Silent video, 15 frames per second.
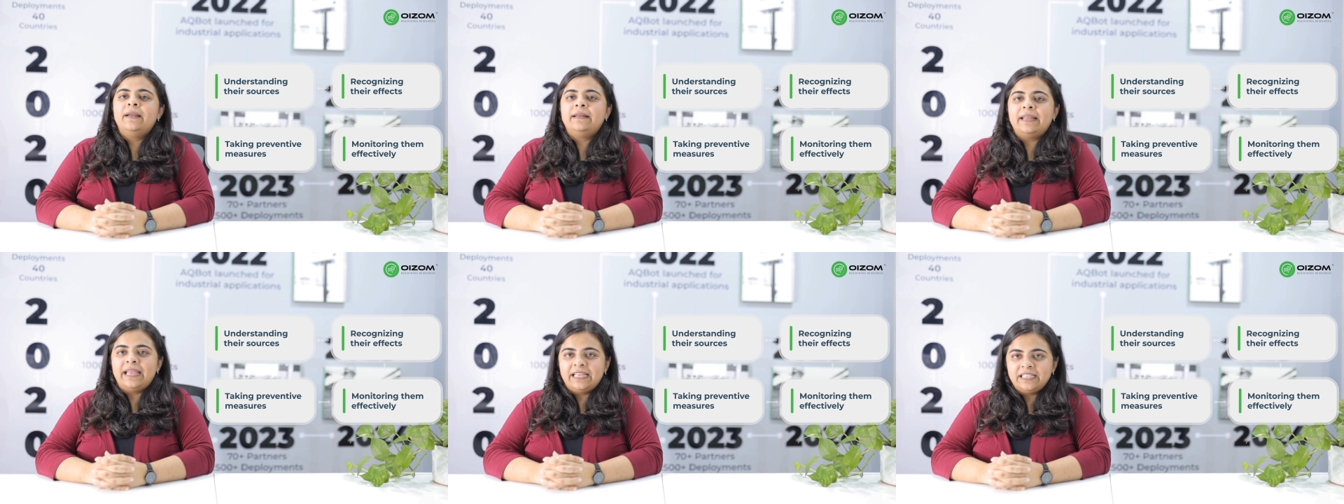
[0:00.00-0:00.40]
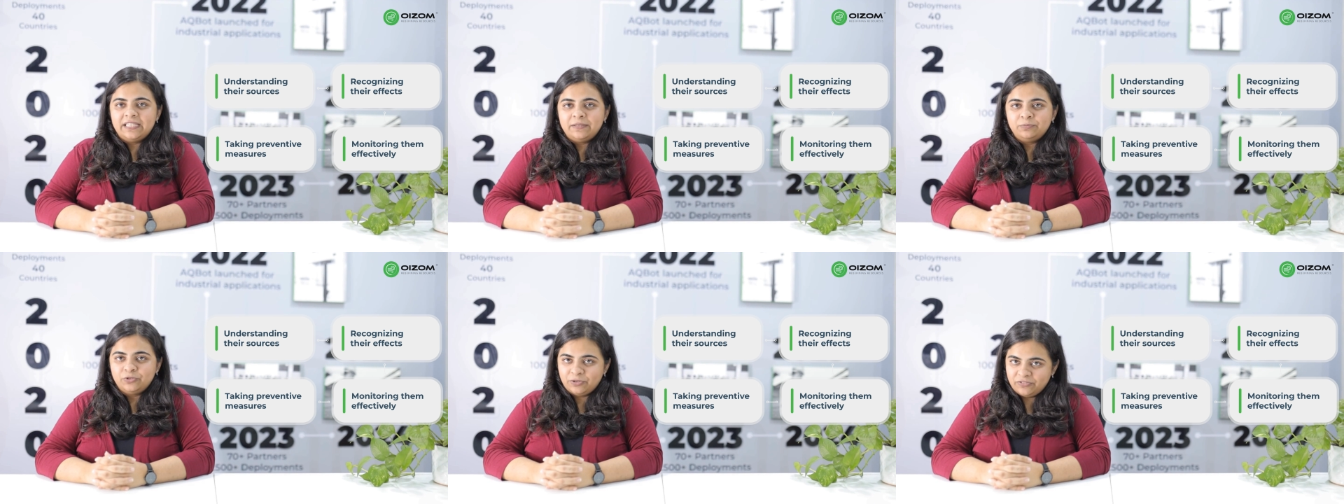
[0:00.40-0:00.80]

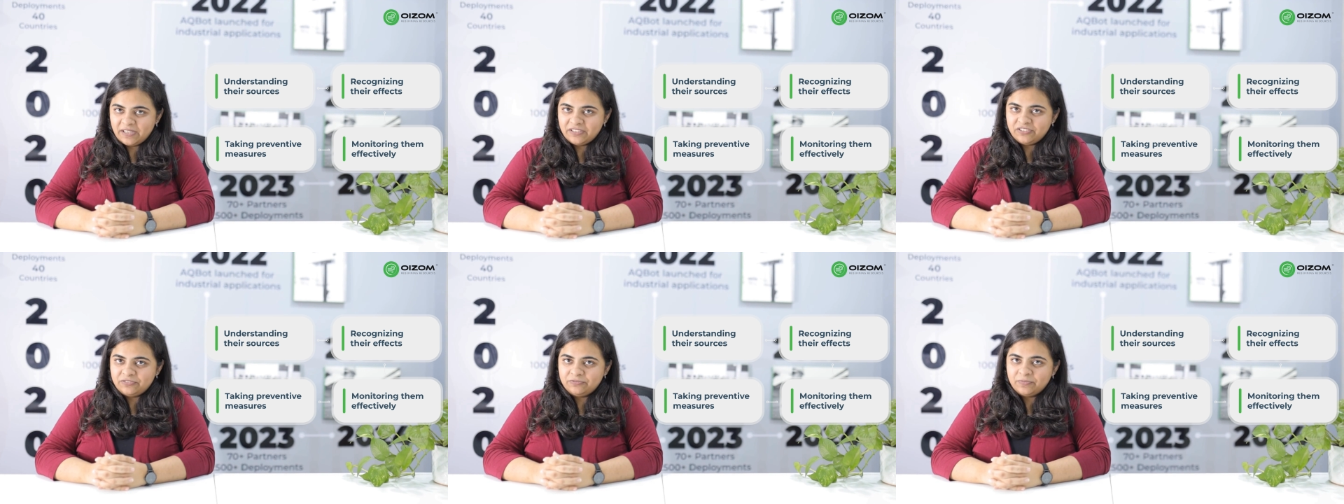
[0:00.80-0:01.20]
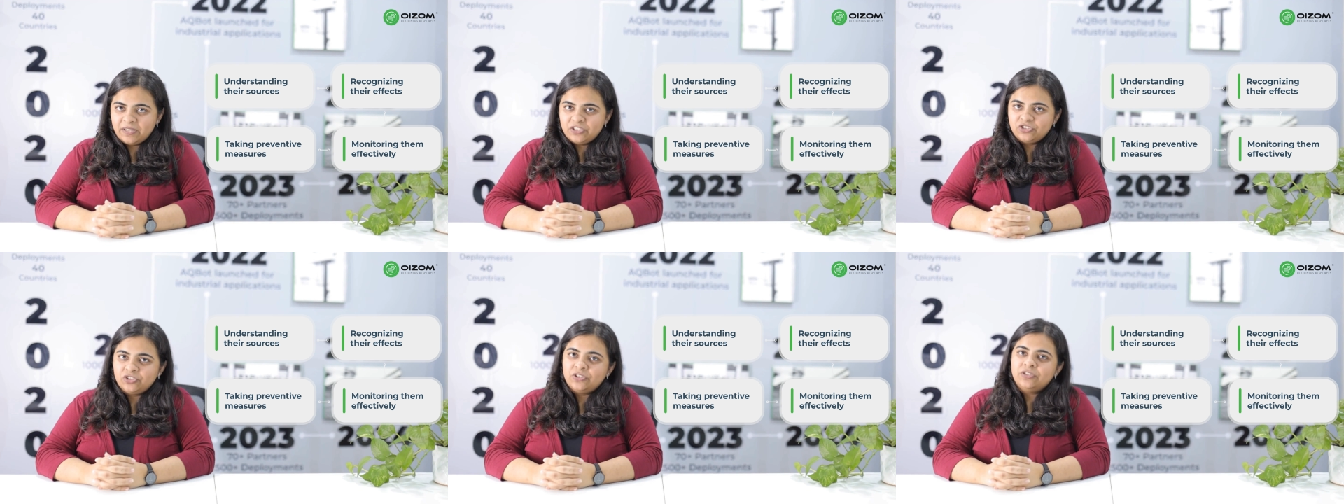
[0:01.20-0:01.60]
taking preventive
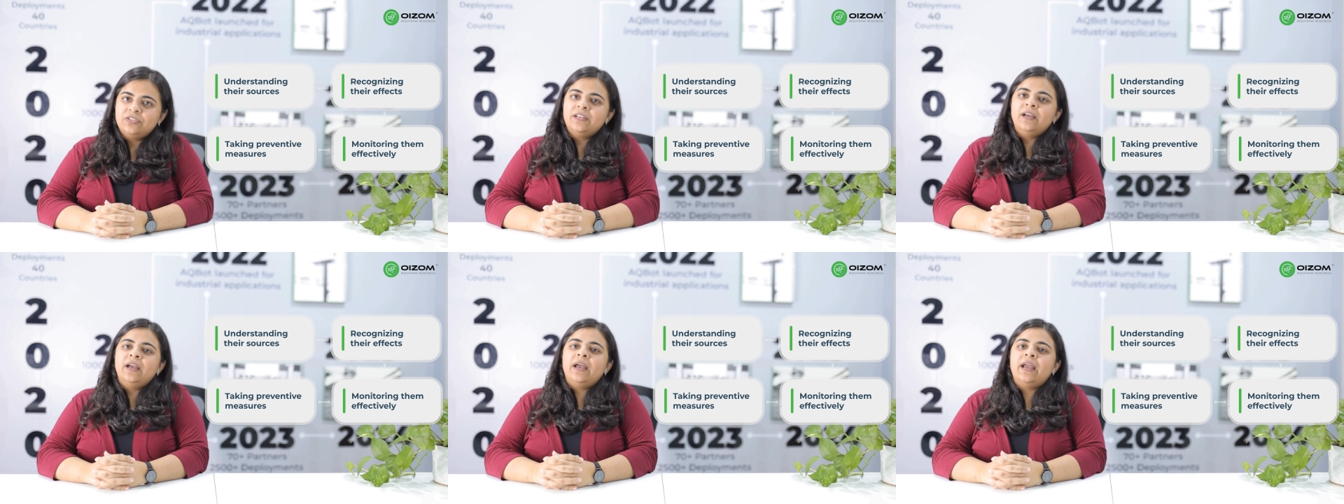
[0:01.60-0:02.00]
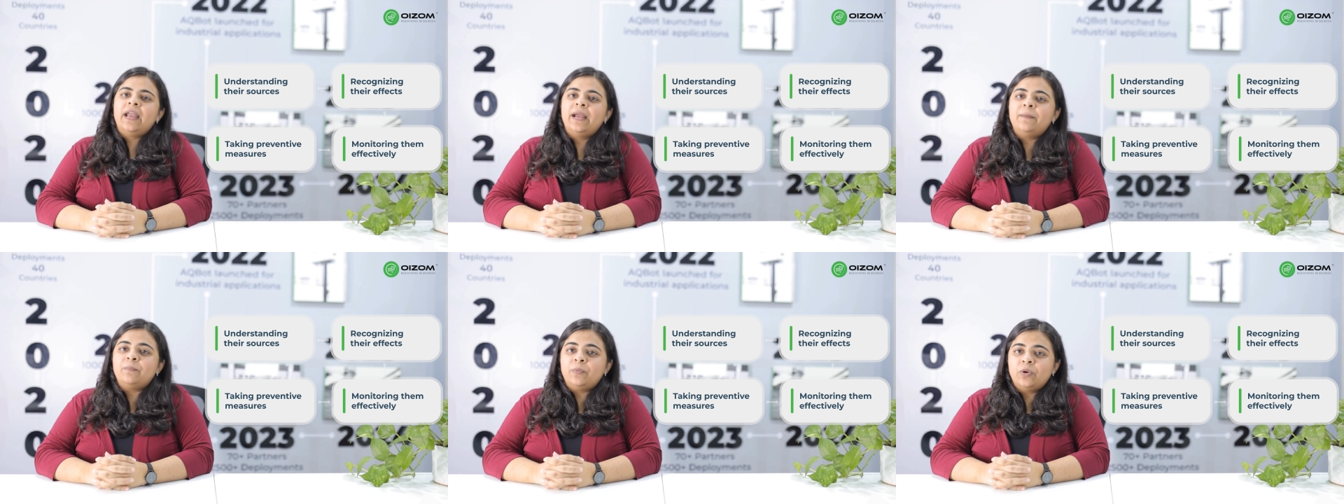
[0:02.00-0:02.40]
measures,
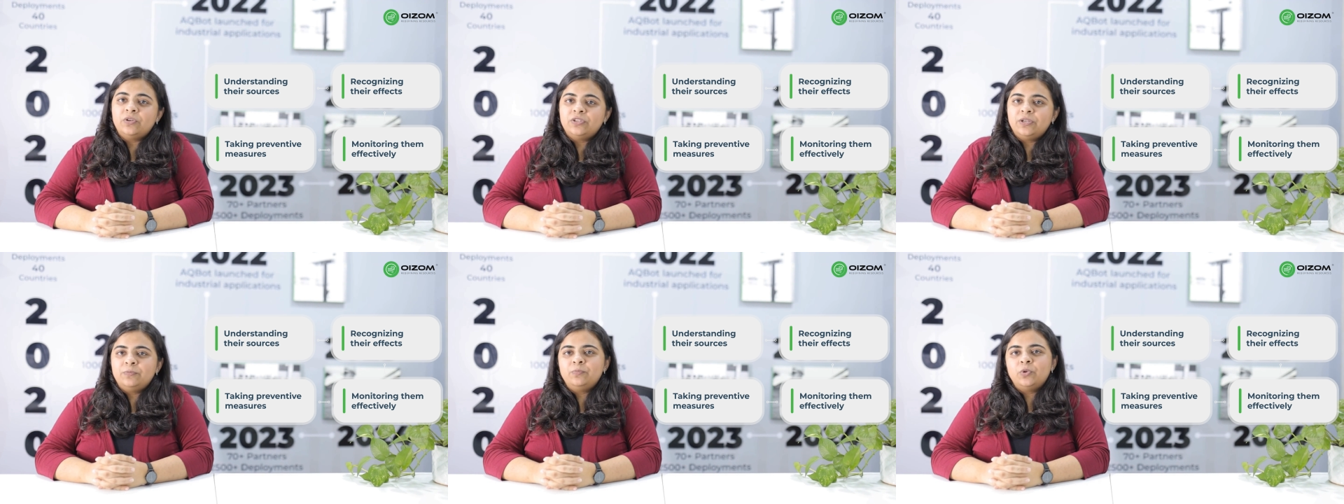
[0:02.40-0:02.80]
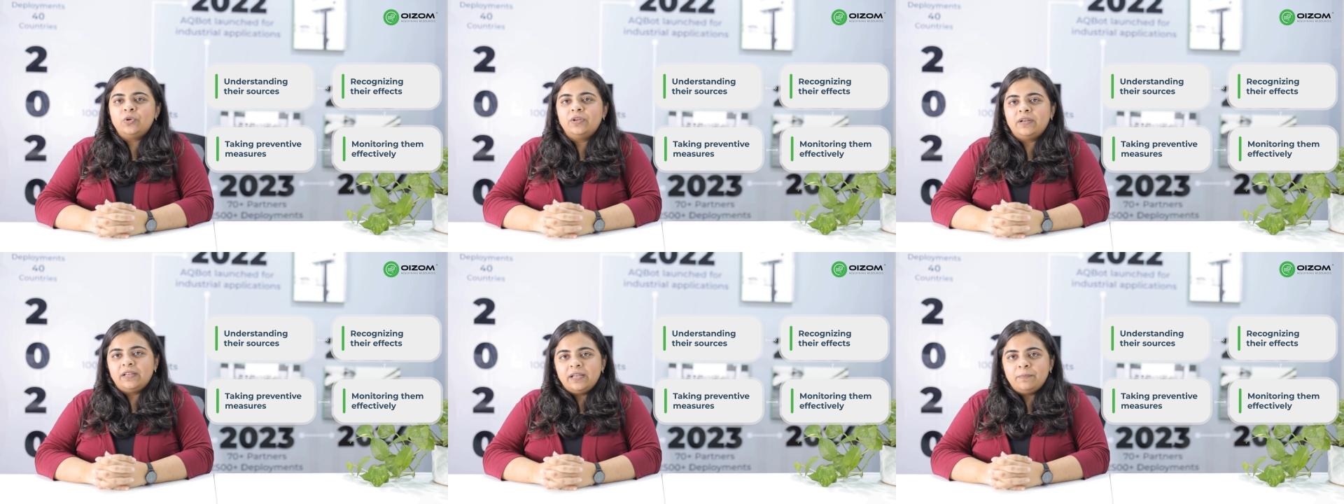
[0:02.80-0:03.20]
and most
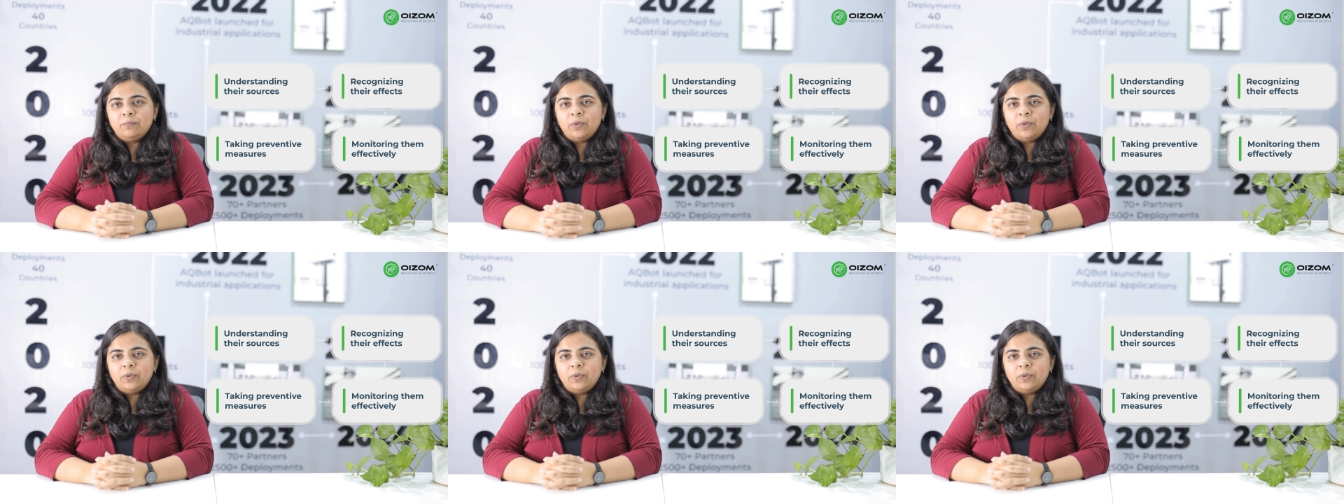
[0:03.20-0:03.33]
importantly,